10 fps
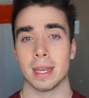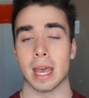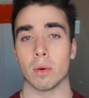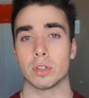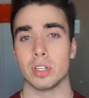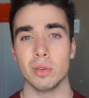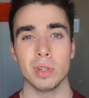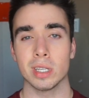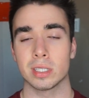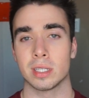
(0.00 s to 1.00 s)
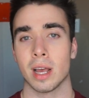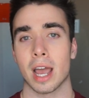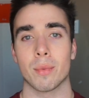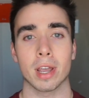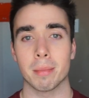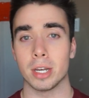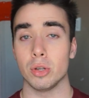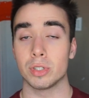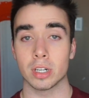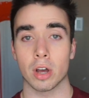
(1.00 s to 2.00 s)
Now, to do this, I recommend
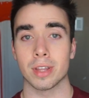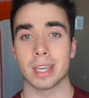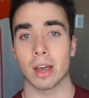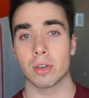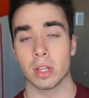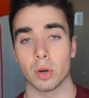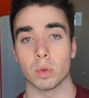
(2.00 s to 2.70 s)
using an online calculator,